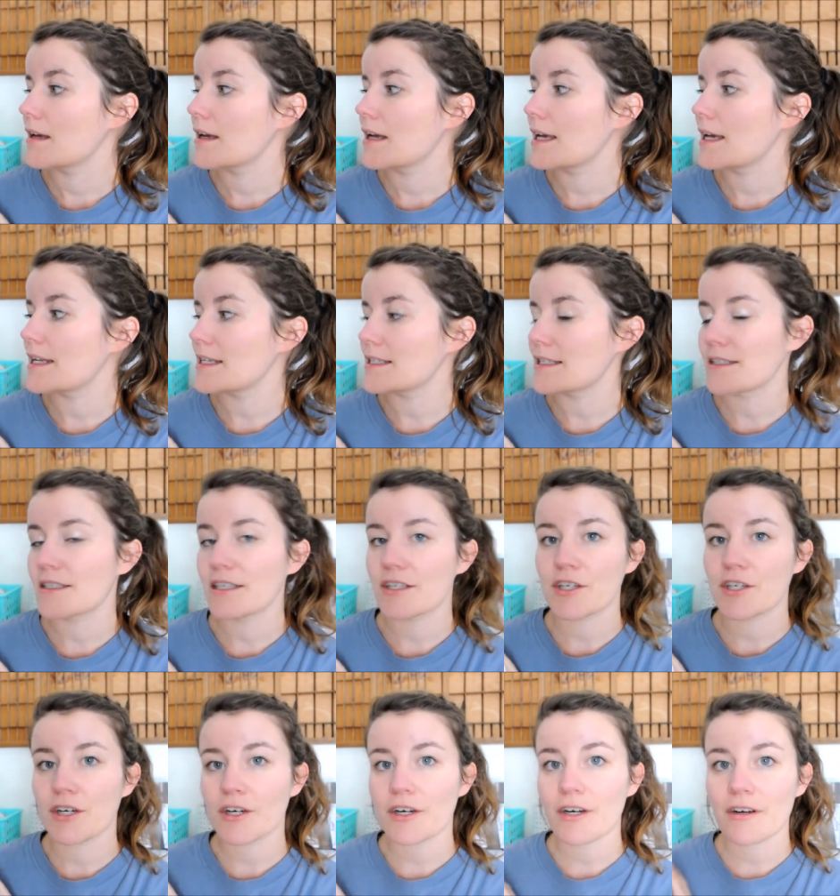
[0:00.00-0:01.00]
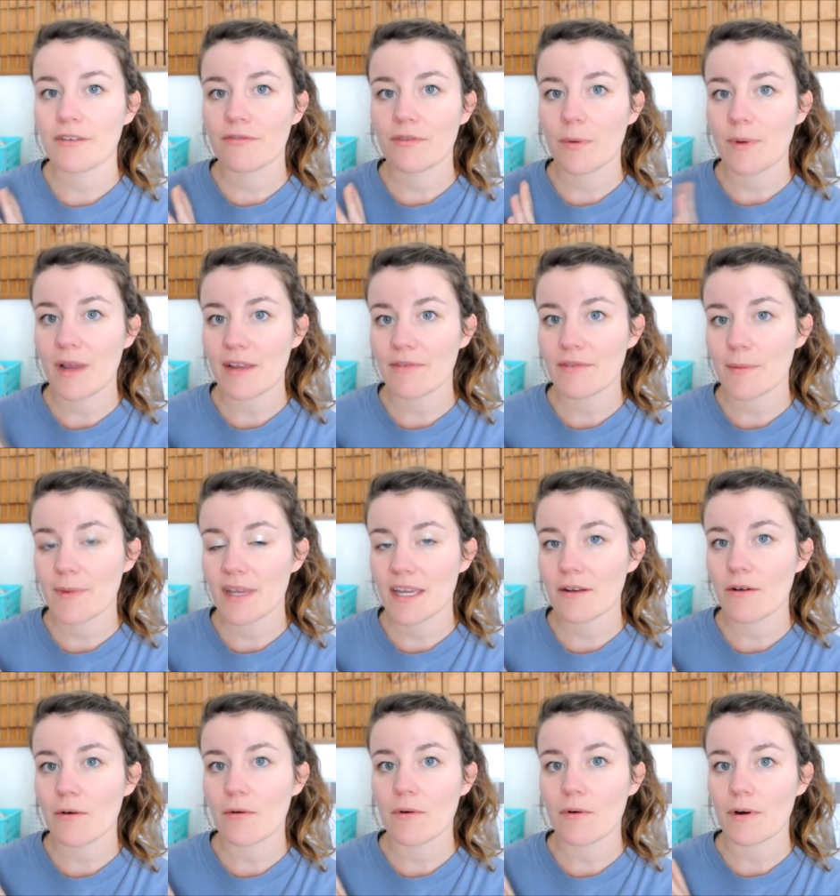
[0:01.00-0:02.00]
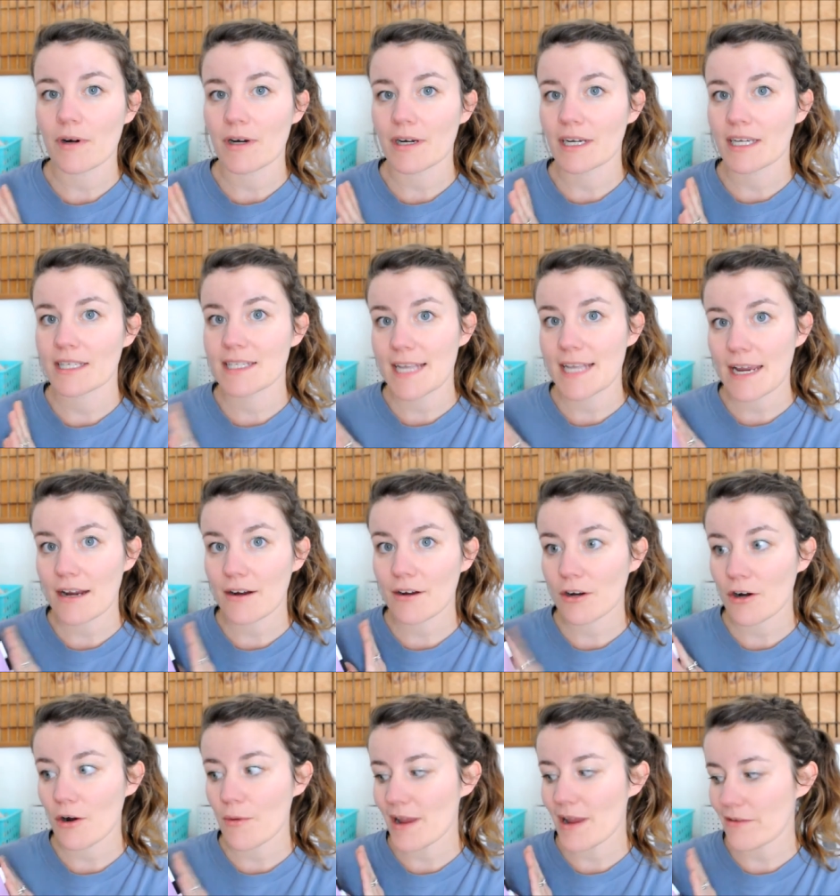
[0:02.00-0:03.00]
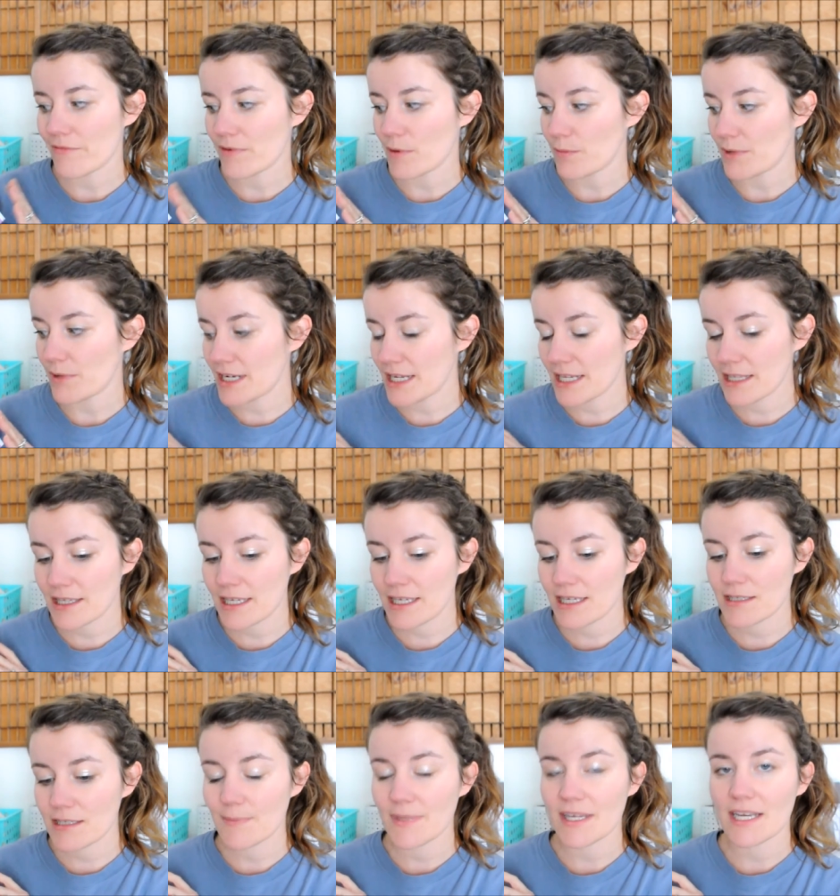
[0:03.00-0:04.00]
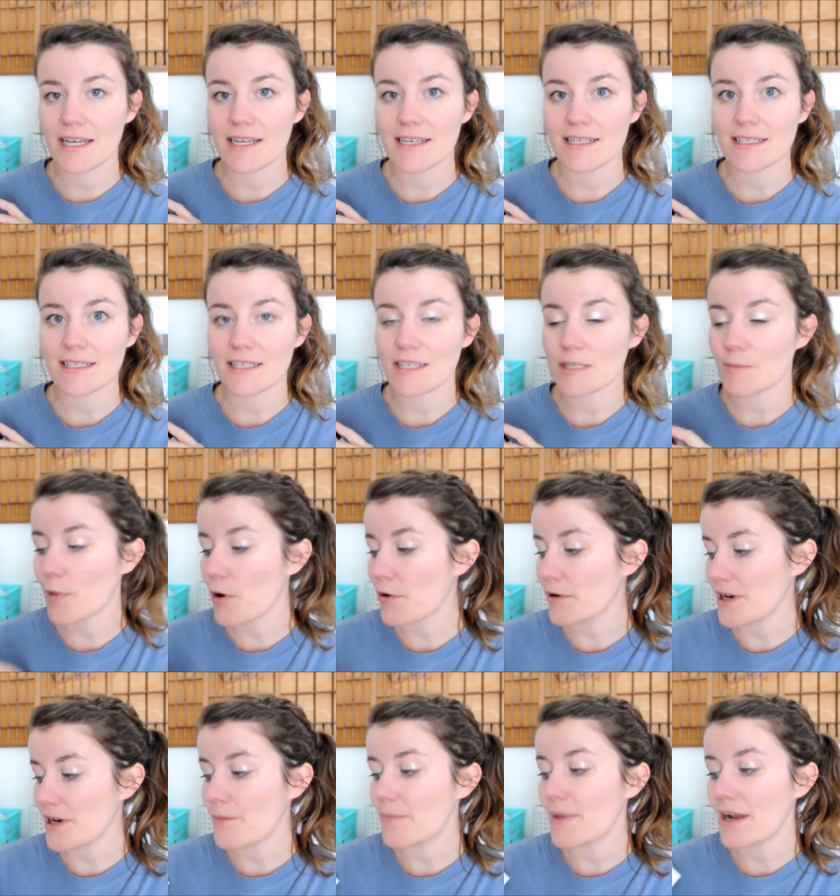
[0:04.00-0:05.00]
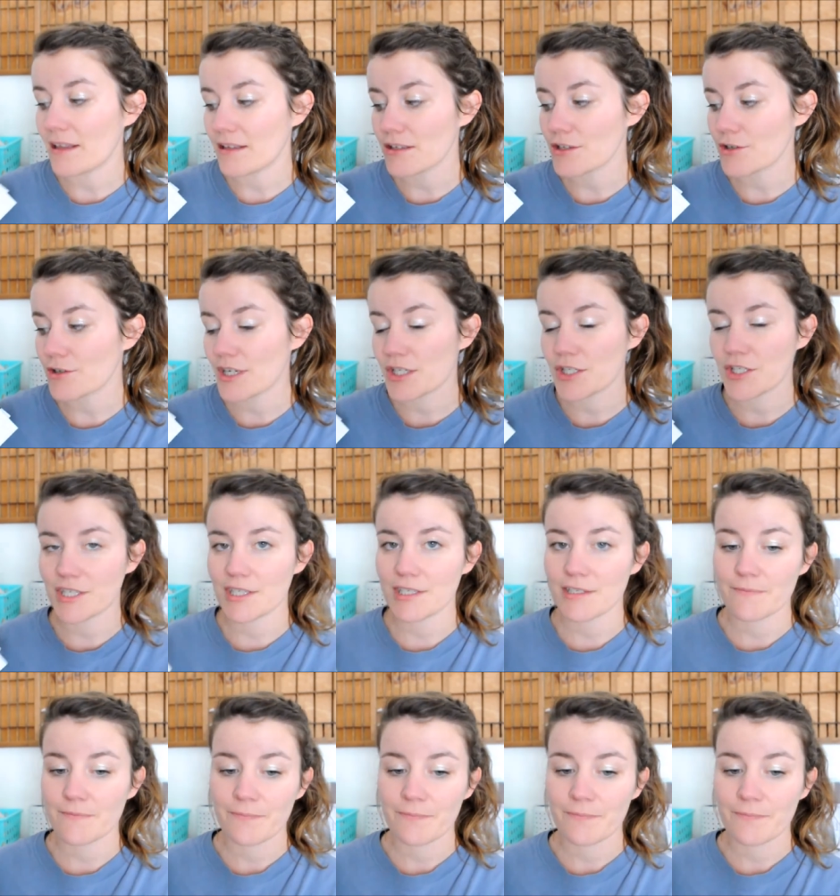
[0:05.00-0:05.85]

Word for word: It doesn't deter her away from it or scare her away from reading these because it's broken up by illustrations.